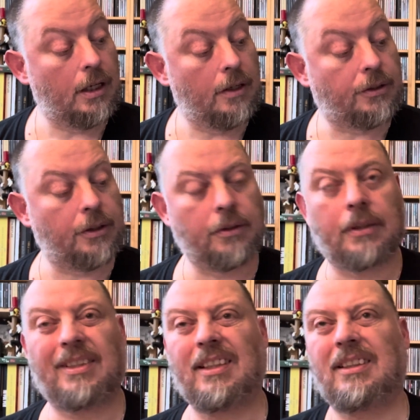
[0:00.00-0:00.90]
So
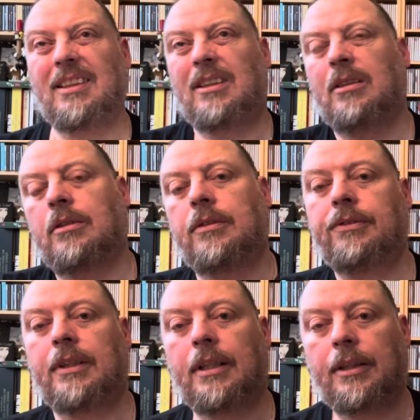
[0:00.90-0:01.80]
this is sort of
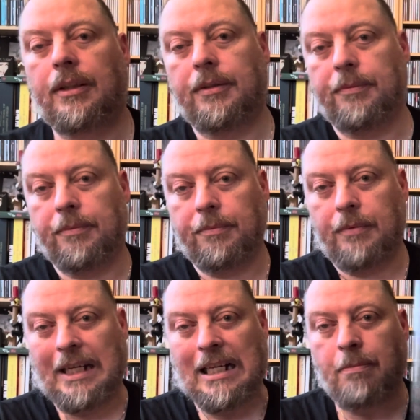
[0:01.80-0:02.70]
a
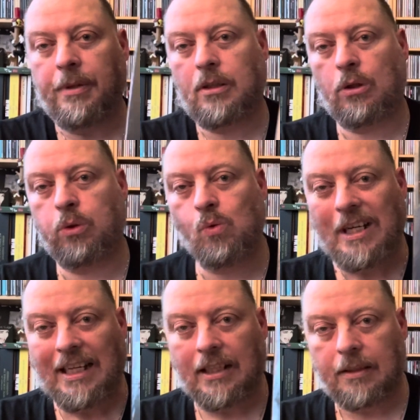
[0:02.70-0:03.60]

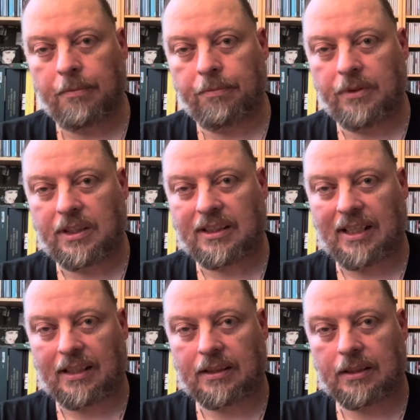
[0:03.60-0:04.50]
in-between
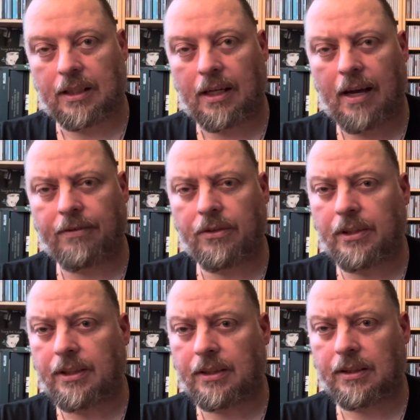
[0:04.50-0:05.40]
set that I haven't
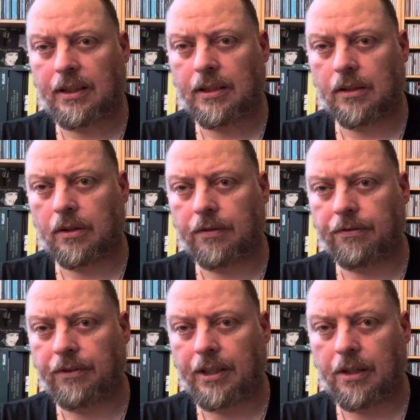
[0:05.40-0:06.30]
really seen a lot of
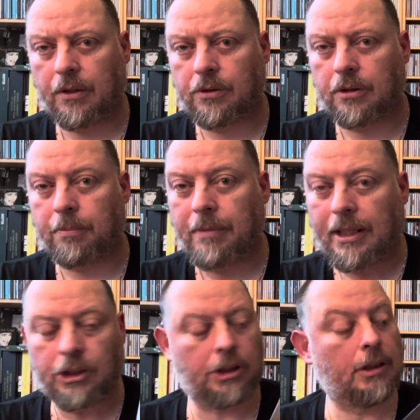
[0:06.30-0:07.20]
videos or
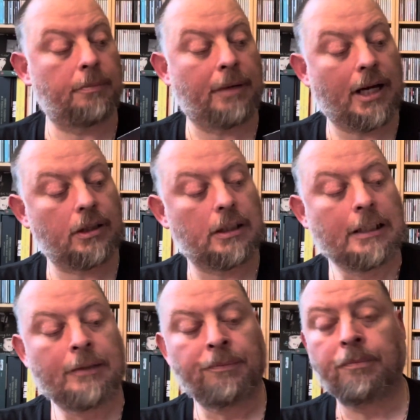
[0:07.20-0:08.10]
mention about.
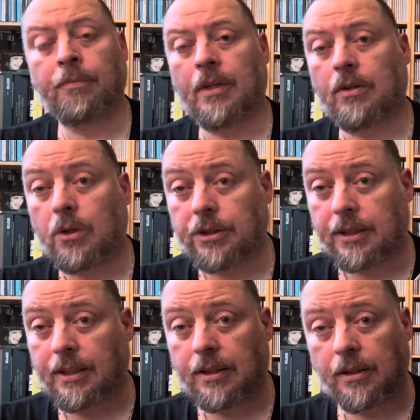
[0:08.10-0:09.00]
Of course,
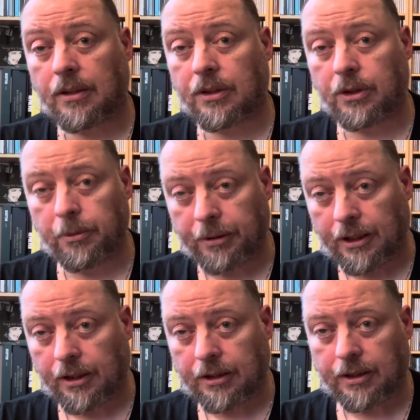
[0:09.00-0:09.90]
this is not the super
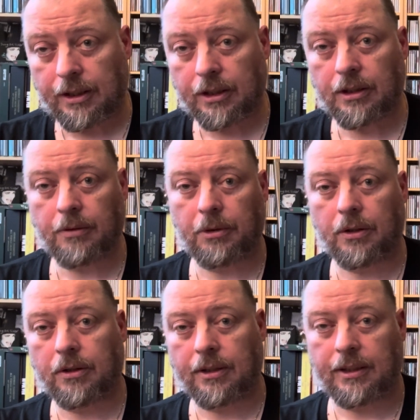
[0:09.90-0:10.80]
deluxe edition with all
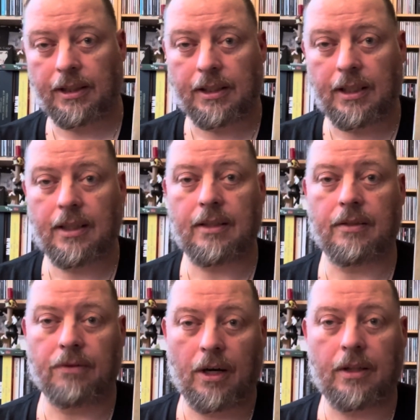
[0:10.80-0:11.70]
the CDs and
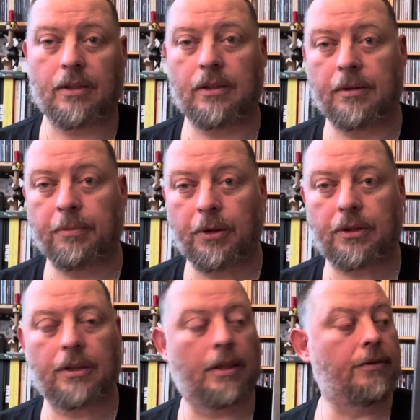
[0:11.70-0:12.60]
vinyl and
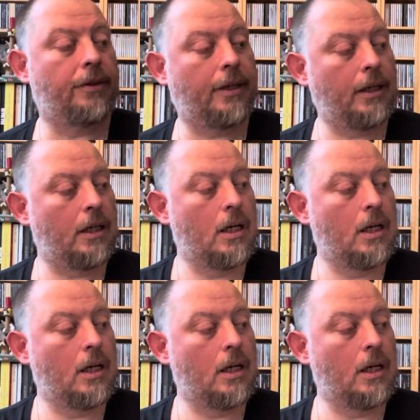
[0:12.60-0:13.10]
books and everything.